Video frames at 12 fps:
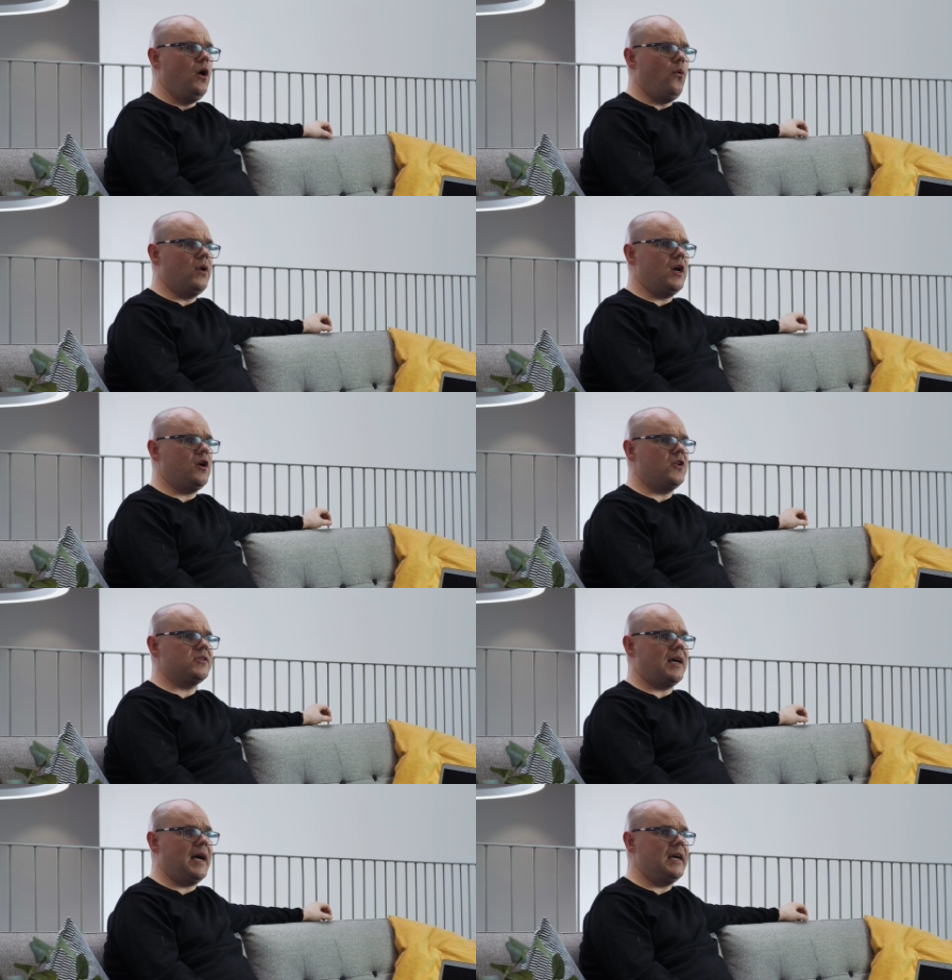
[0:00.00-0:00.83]
When I
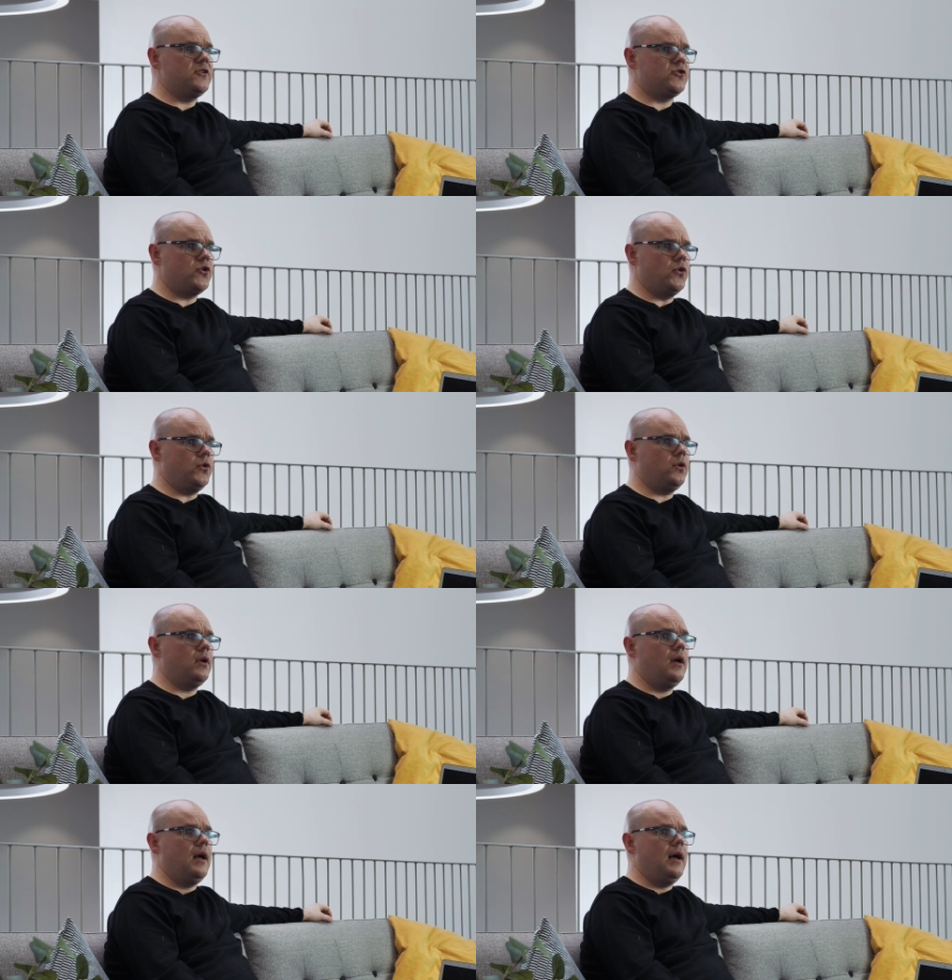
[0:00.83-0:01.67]
got to high school,
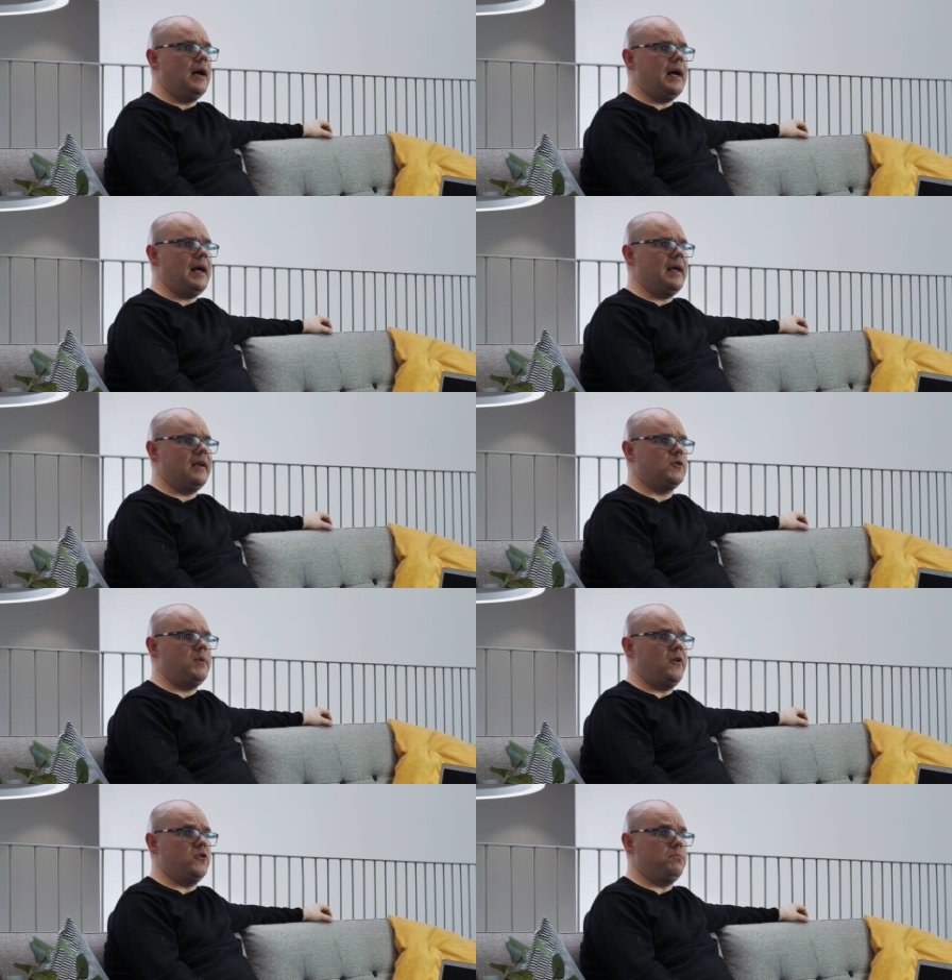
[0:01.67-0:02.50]
I
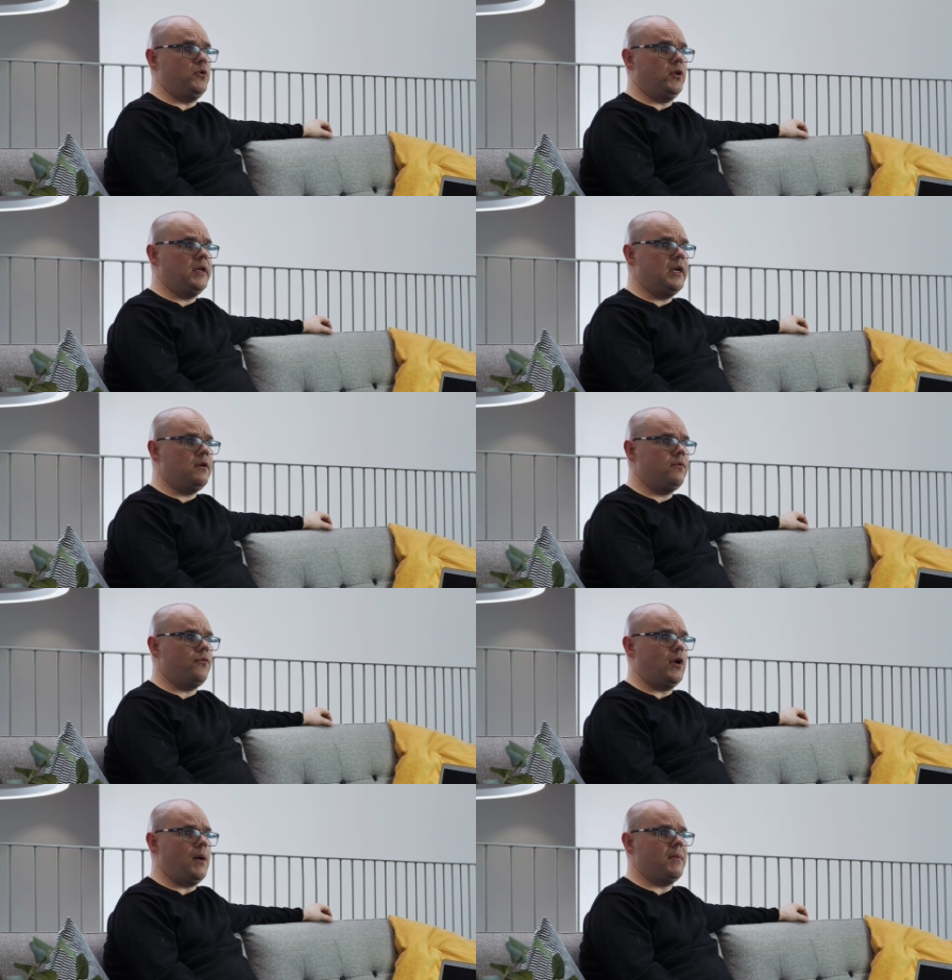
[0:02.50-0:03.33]
experienced bullying
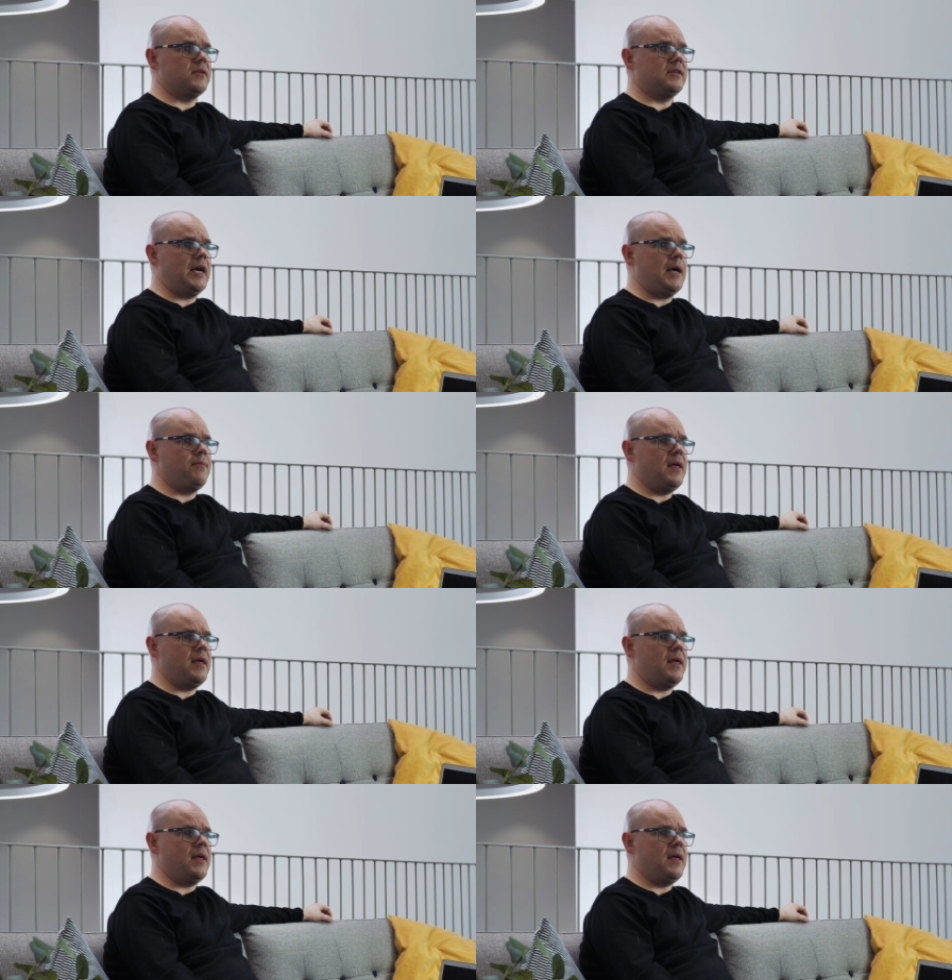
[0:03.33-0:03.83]
throughout my time